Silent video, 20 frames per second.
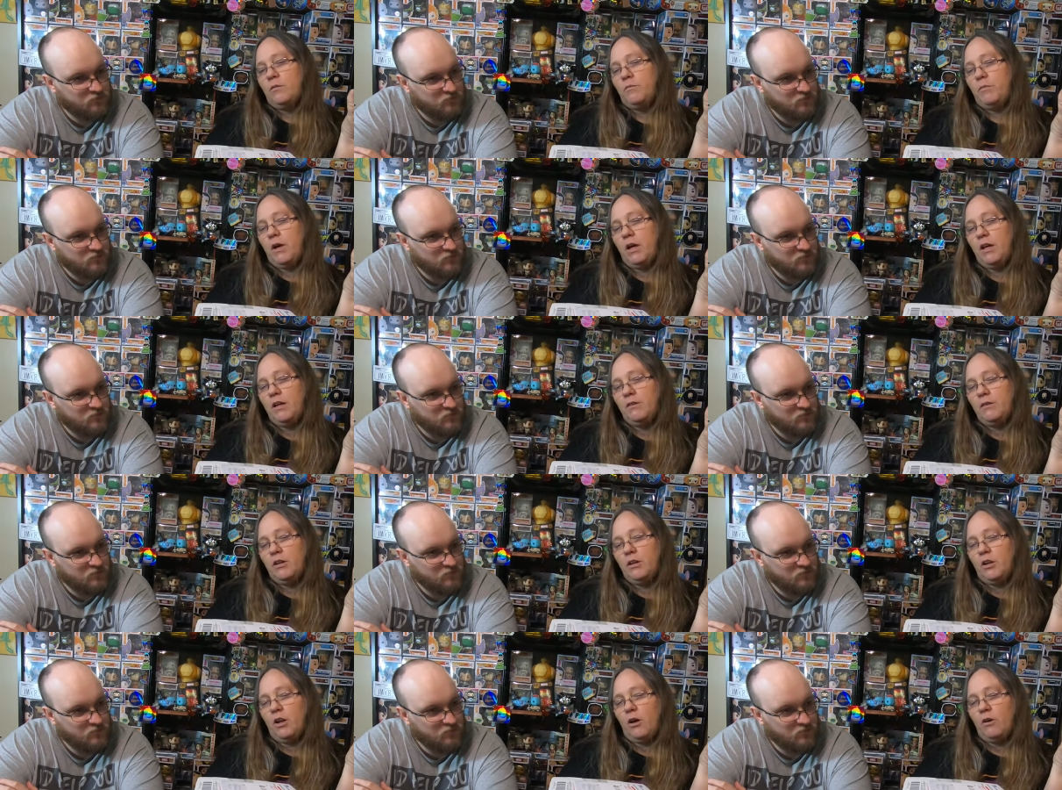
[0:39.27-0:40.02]
Speaker 1: but,
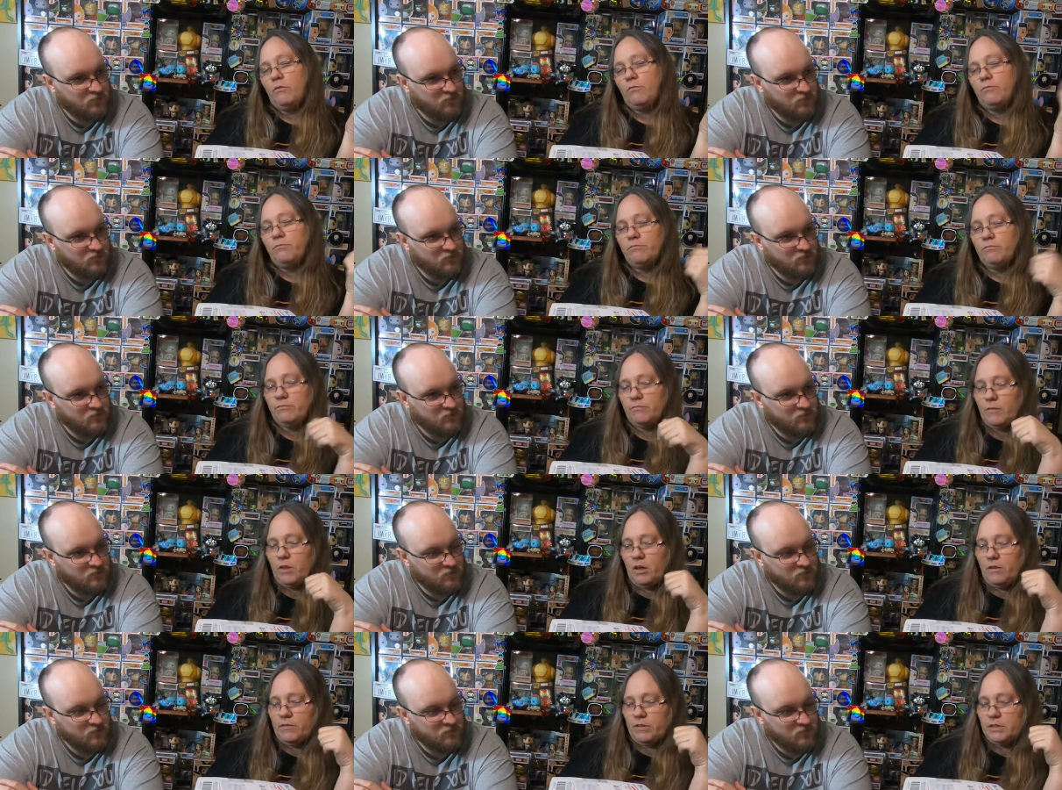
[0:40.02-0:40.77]
you know,
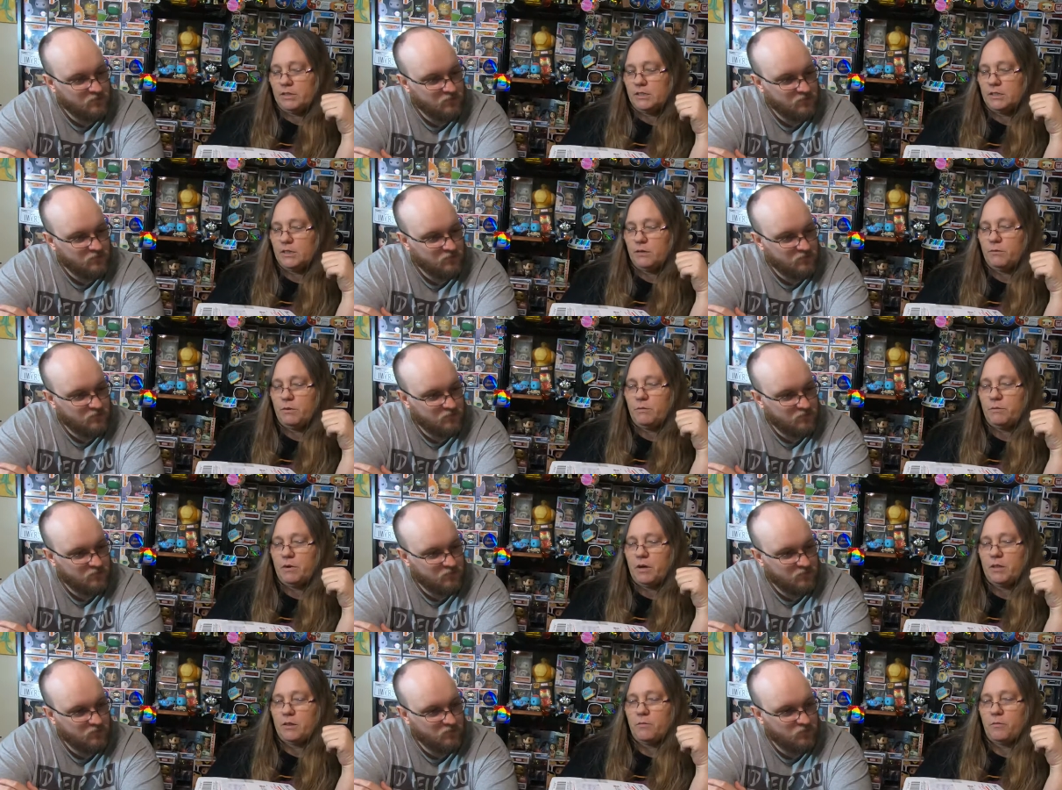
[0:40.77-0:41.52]
obviously we
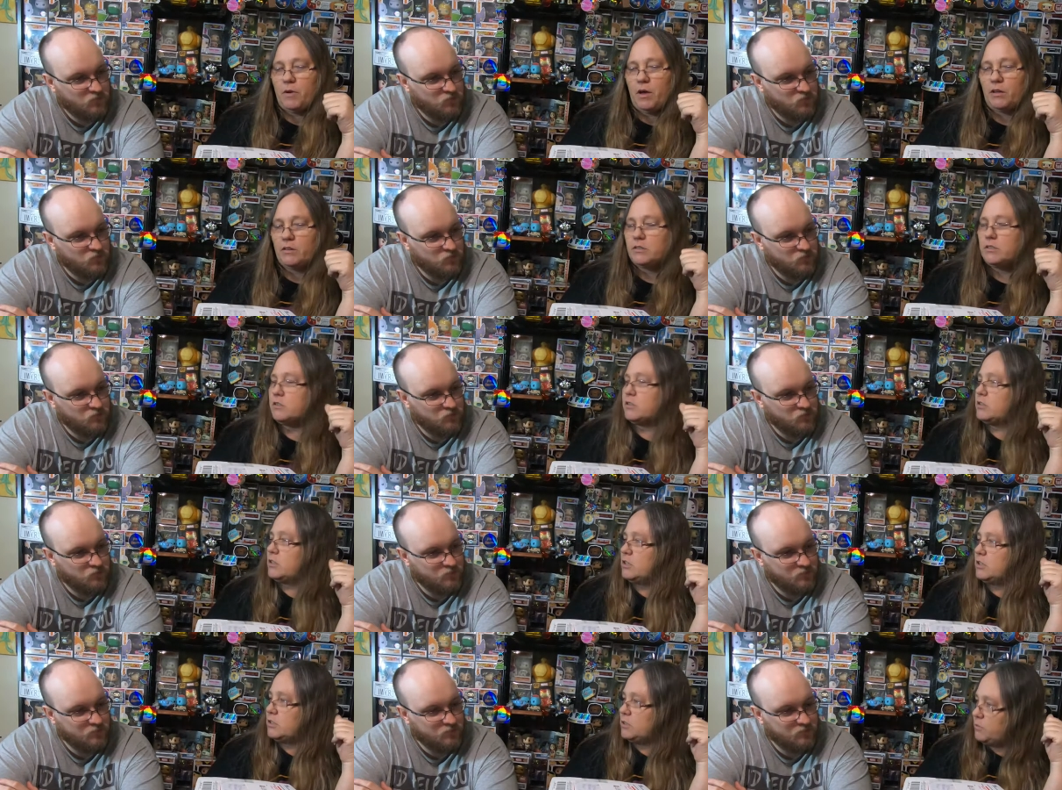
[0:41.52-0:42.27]
buy the boxes
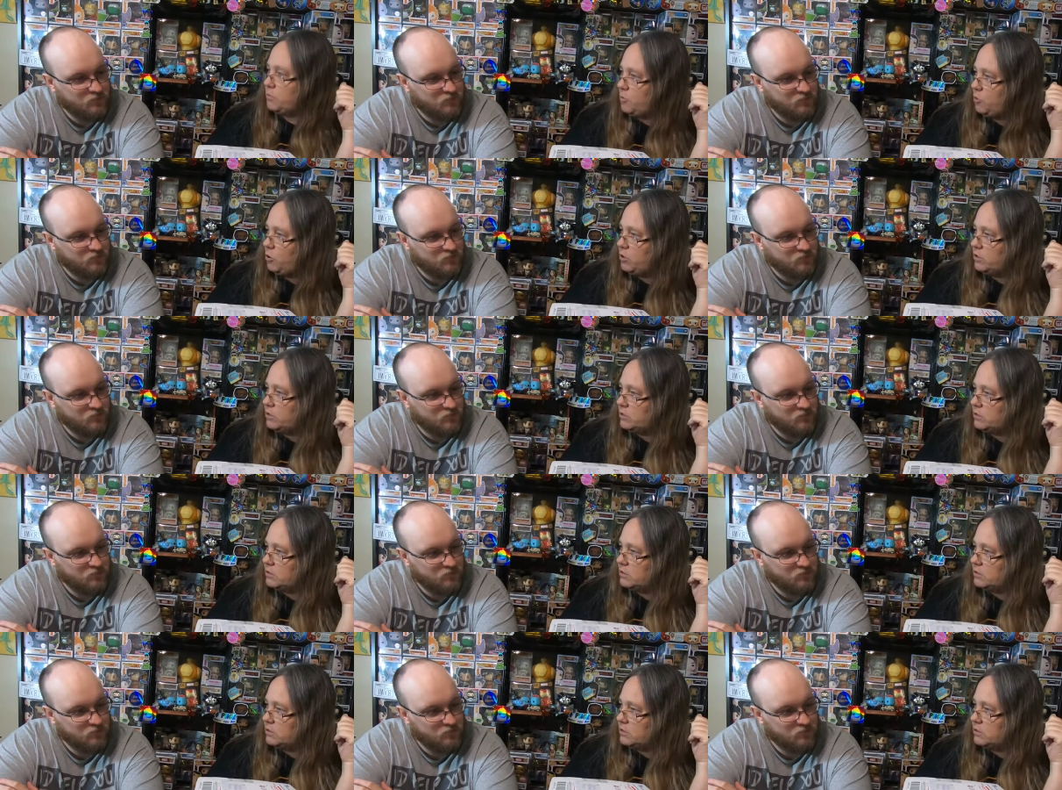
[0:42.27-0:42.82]
to support.